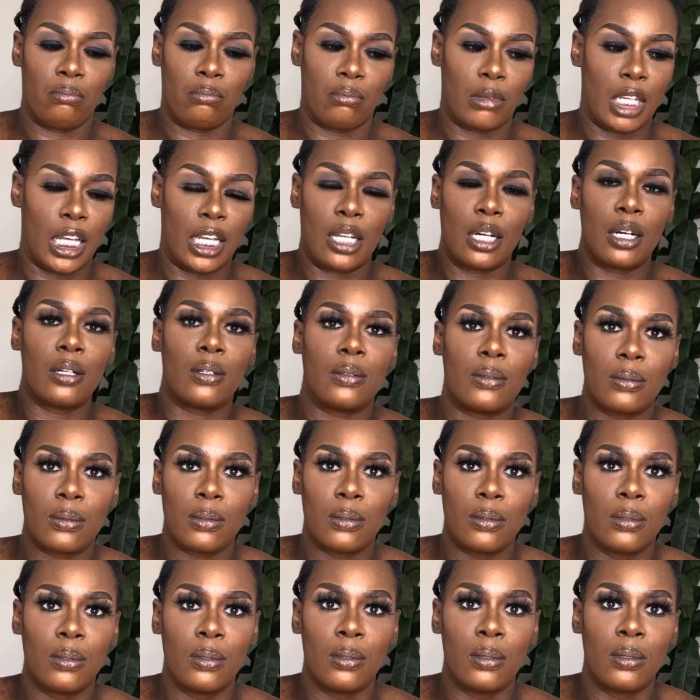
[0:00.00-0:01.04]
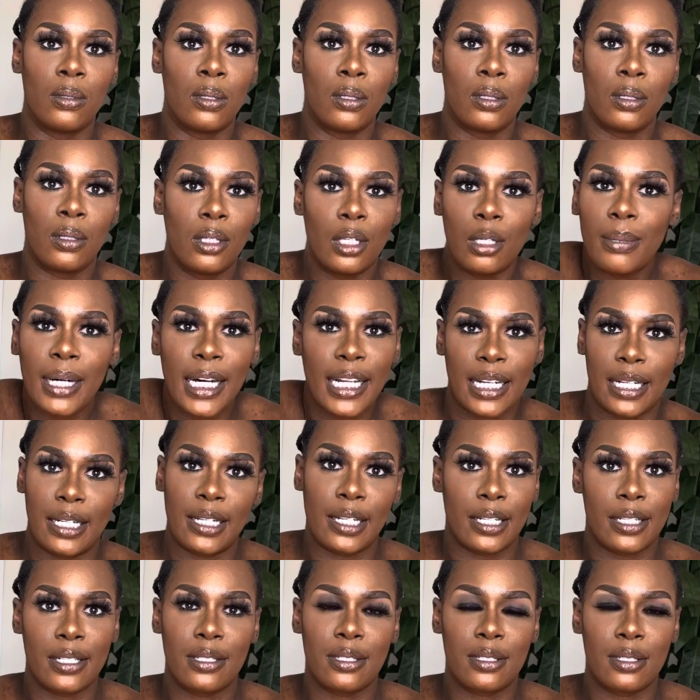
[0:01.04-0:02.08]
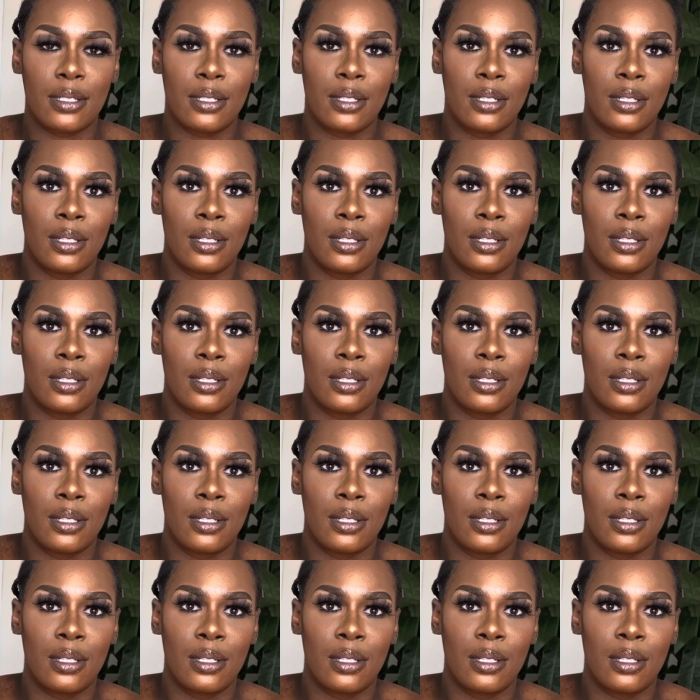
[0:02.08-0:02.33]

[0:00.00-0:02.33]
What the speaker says: They don't. Nobody does.